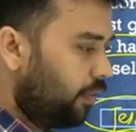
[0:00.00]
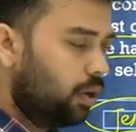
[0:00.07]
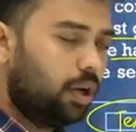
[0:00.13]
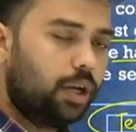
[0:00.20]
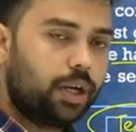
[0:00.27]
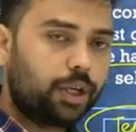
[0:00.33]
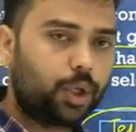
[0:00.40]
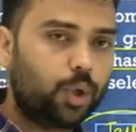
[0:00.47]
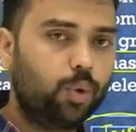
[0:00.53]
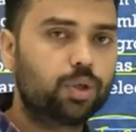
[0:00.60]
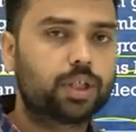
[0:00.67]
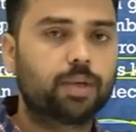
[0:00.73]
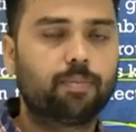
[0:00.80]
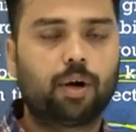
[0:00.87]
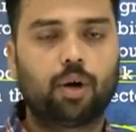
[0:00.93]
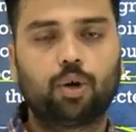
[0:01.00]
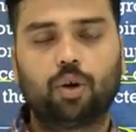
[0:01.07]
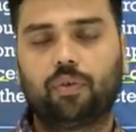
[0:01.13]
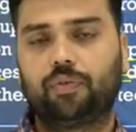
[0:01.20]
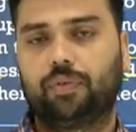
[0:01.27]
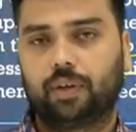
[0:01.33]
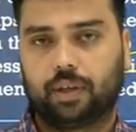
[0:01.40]
huge amount
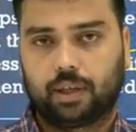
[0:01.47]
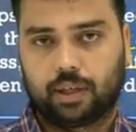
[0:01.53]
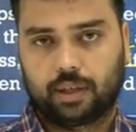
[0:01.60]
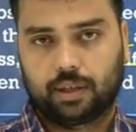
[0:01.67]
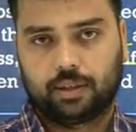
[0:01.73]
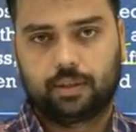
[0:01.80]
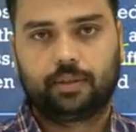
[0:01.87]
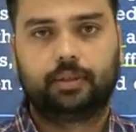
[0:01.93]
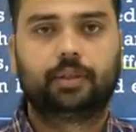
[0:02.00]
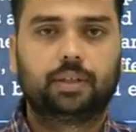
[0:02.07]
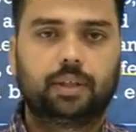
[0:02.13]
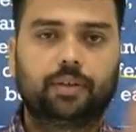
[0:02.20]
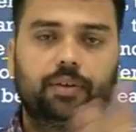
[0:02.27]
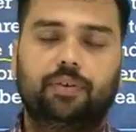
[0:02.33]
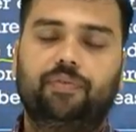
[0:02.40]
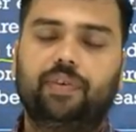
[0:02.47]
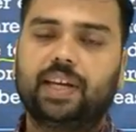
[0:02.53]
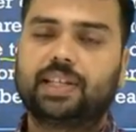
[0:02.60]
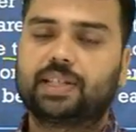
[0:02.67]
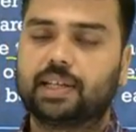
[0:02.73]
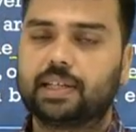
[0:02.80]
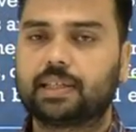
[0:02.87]
of
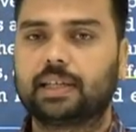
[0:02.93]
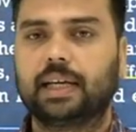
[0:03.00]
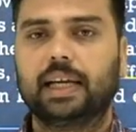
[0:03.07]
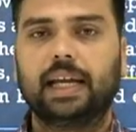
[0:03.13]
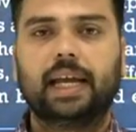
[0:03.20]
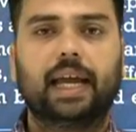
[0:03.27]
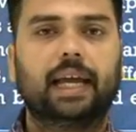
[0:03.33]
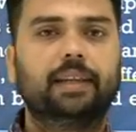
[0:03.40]
features, and that